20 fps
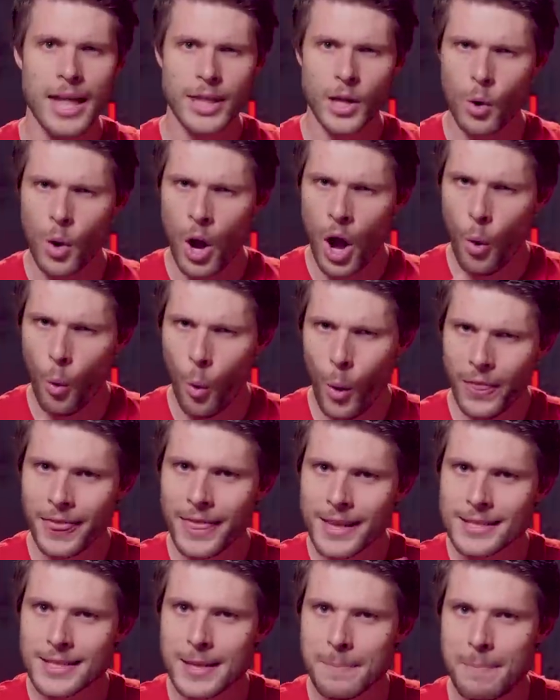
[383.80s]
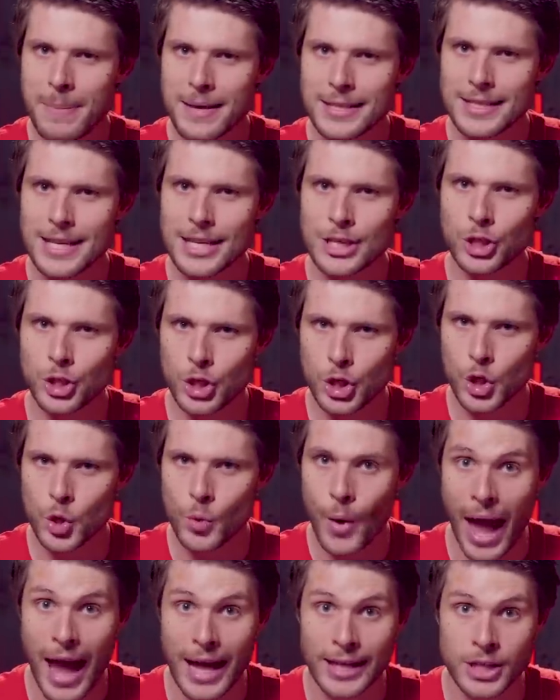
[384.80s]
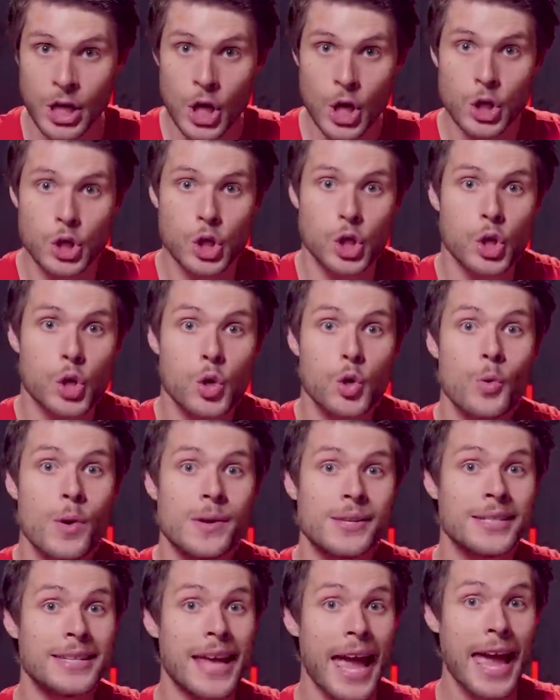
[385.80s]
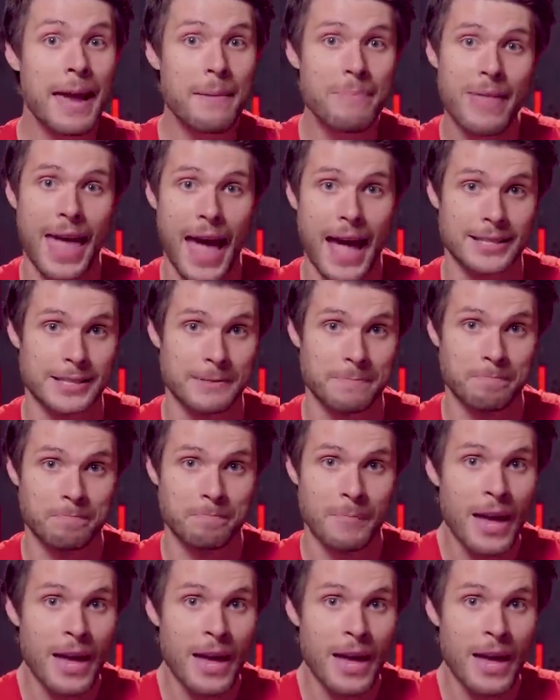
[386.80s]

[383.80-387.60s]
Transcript: Now, what does the business do and to who is it aimed at?